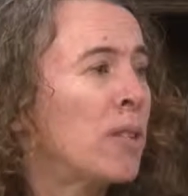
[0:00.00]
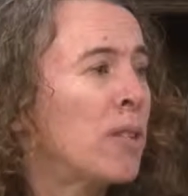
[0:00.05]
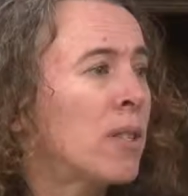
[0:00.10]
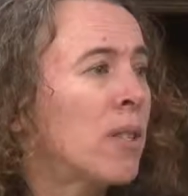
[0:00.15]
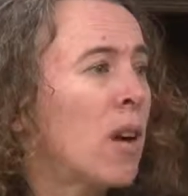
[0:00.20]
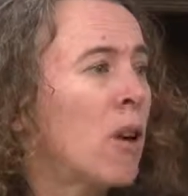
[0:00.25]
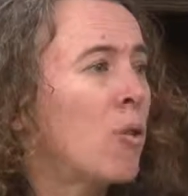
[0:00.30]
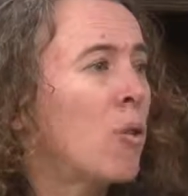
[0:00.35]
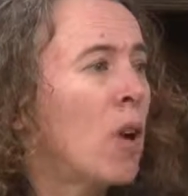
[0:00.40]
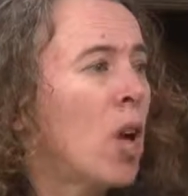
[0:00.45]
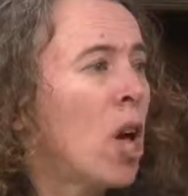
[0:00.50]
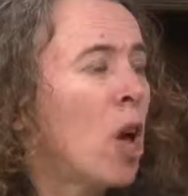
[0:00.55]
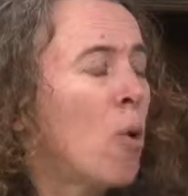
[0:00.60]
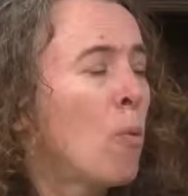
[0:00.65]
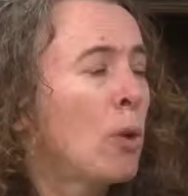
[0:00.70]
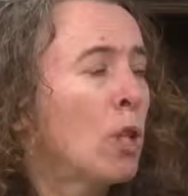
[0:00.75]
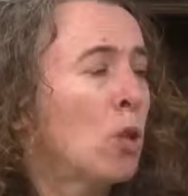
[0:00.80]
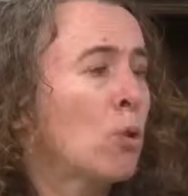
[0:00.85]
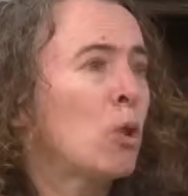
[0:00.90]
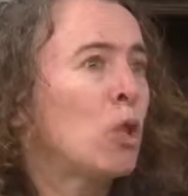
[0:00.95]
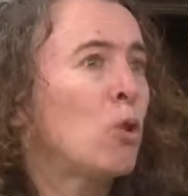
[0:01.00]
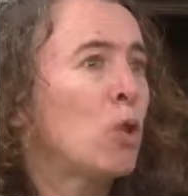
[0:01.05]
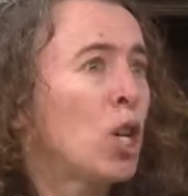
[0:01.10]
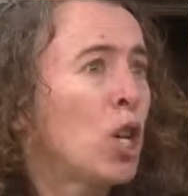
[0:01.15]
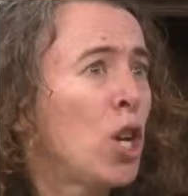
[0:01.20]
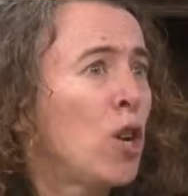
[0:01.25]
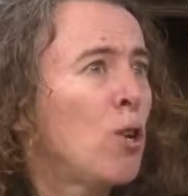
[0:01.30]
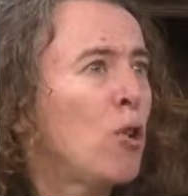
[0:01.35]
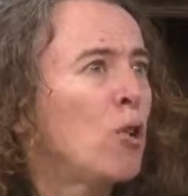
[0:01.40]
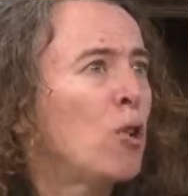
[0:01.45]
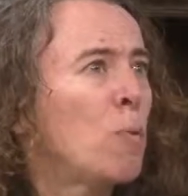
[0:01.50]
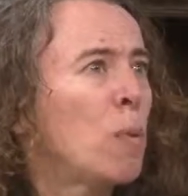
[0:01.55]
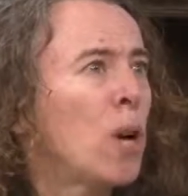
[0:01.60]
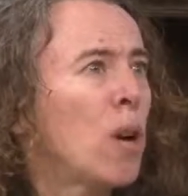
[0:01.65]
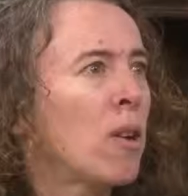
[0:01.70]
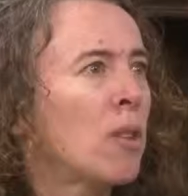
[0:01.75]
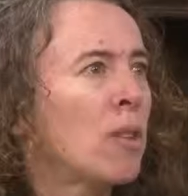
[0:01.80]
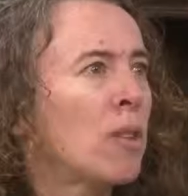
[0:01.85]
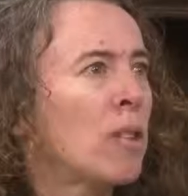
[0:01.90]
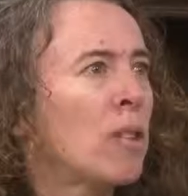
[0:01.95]
So, which was huge
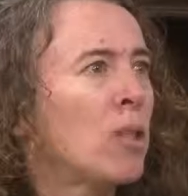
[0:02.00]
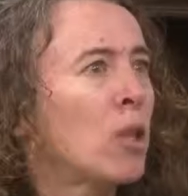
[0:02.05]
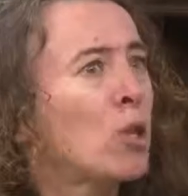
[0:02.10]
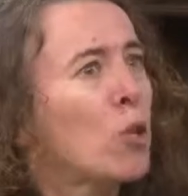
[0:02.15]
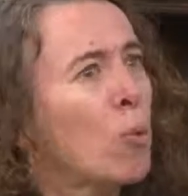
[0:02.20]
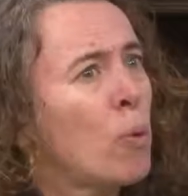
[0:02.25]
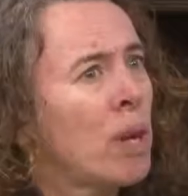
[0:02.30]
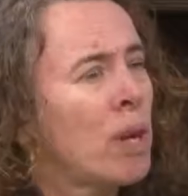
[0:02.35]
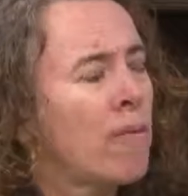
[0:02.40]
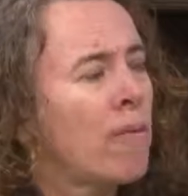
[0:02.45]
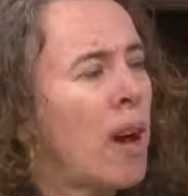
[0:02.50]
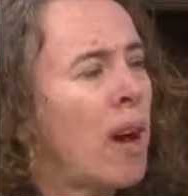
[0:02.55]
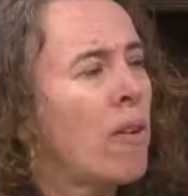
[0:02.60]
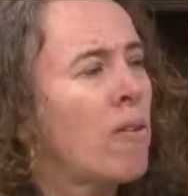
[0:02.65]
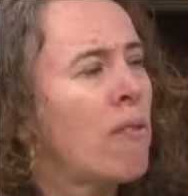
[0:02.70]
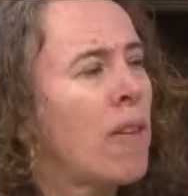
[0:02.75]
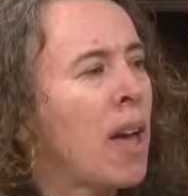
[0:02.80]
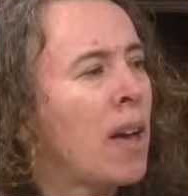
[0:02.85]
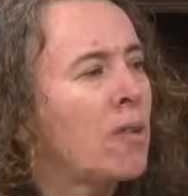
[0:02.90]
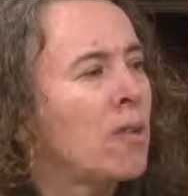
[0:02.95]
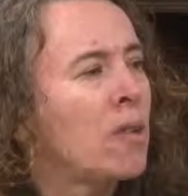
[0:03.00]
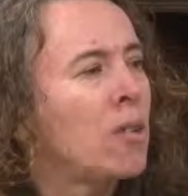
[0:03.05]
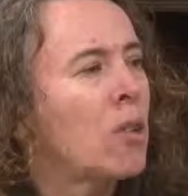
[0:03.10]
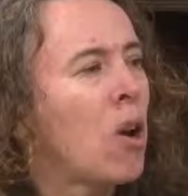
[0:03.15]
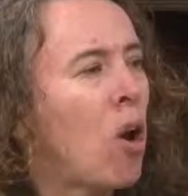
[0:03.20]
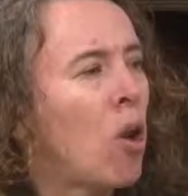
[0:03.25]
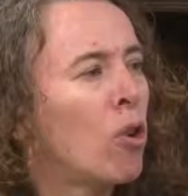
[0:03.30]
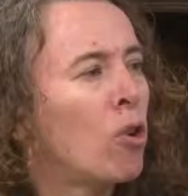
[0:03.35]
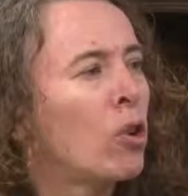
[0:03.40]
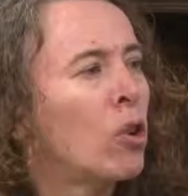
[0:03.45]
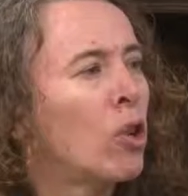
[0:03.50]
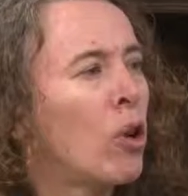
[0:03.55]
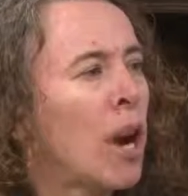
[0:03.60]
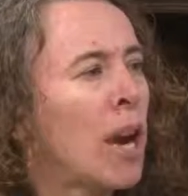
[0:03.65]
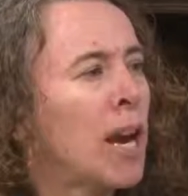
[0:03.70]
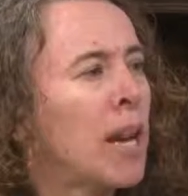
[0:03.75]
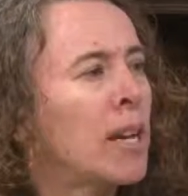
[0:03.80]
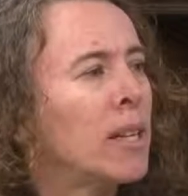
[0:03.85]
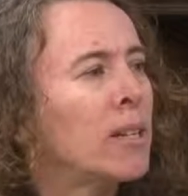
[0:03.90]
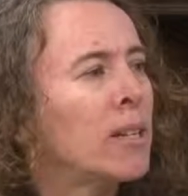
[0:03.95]
because it's a $25,000
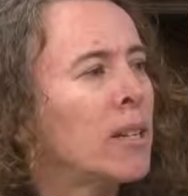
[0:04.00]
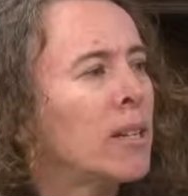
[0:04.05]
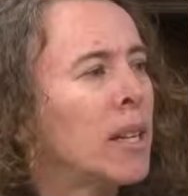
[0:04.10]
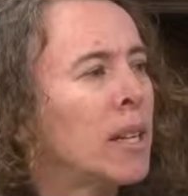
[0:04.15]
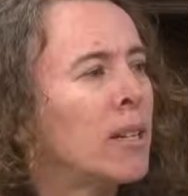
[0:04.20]
grant, wow.